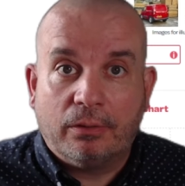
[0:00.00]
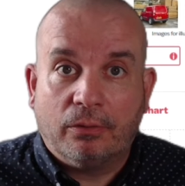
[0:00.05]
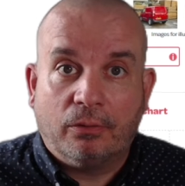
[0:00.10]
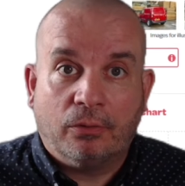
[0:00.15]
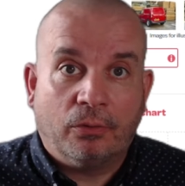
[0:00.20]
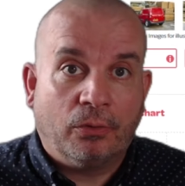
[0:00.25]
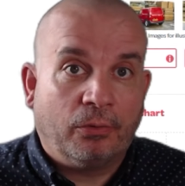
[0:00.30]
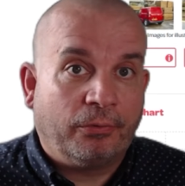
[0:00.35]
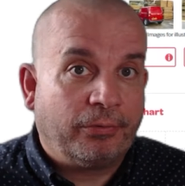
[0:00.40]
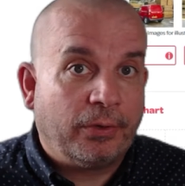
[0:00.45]

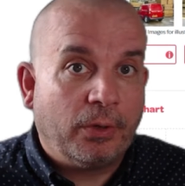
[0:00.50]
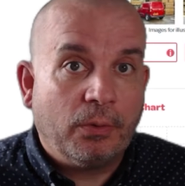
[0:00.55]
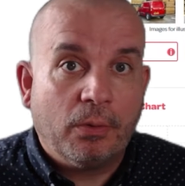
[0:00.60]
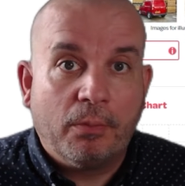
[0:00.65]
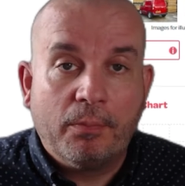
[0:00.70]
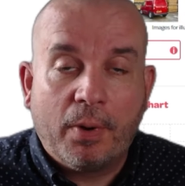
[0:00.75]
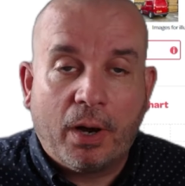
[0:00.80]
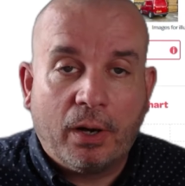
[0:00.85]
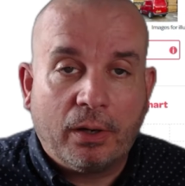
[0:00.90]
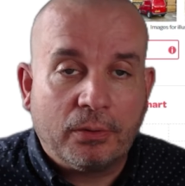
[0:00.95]
or fewer
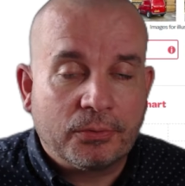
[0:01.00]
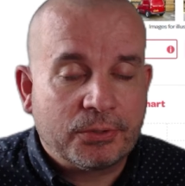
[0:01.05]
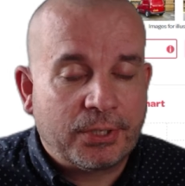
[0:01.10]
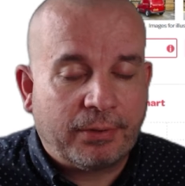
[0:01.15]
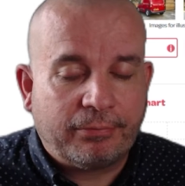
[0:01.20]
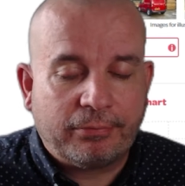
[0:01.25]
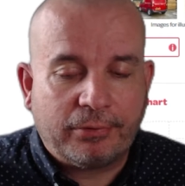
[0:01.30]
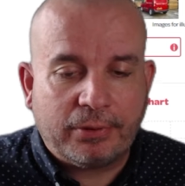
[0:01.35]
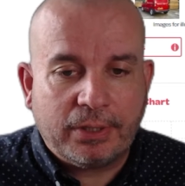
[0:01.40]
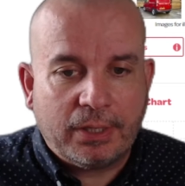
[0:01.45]
miles
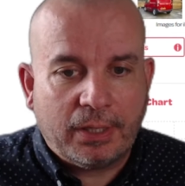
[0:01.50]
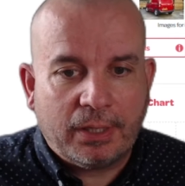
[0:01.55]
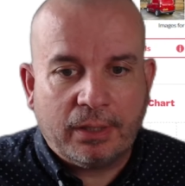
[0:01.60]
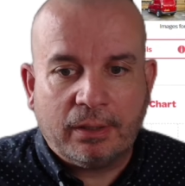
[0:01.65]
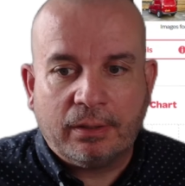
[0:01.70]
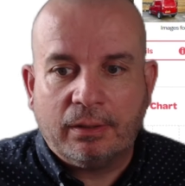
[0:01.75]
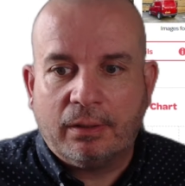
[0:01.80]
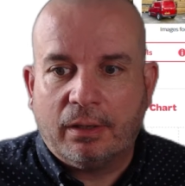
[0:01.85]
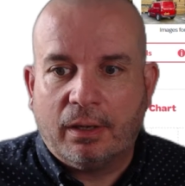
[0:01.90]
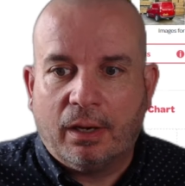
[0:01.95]
every year.